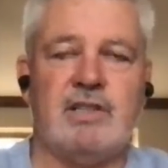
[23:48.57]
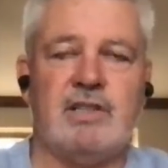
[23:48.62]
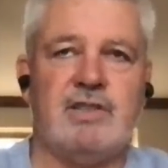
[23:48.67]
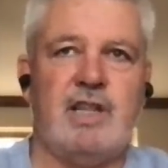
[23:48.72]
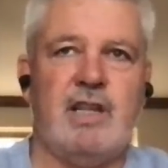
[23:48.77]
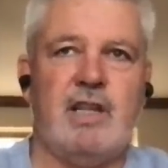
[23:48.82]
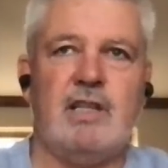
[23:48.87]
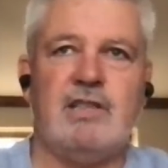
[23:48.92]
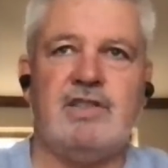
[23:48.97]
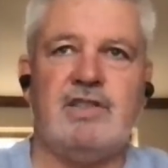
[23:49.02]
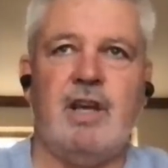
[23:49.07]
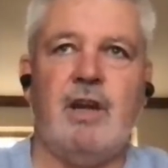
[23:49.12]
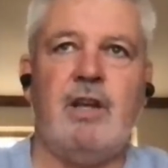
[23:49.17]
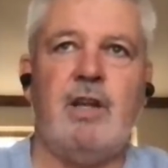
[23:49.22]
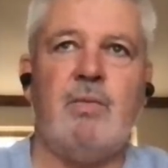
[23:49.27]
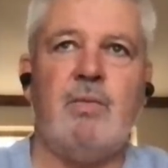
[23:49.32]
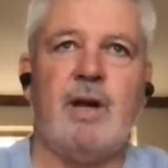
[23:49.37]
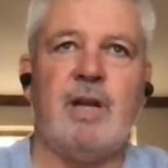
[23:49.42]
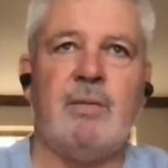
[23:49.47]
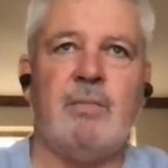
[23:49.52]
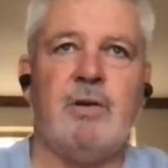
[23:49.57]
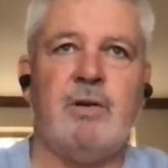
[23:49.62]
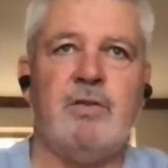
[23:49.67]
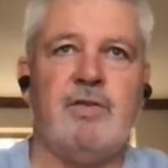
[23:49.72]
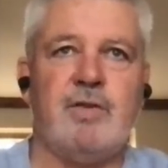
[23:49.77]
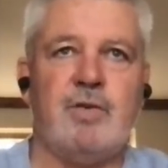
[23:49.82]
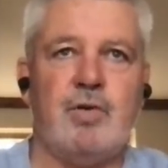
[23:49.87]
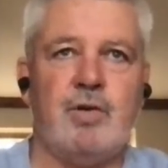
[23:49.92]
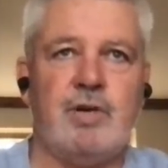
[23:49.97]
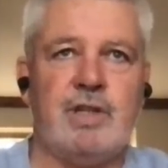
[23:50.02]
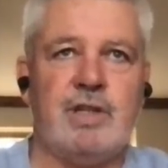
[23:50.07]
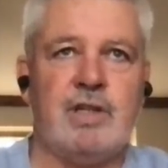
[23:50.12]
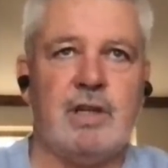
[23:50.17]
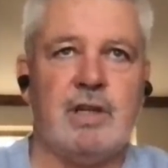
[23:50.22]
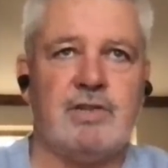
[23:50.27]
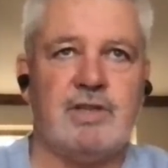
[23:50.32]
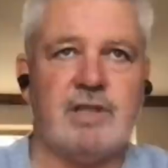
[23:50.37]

It's, it's the only way to move forward, you know.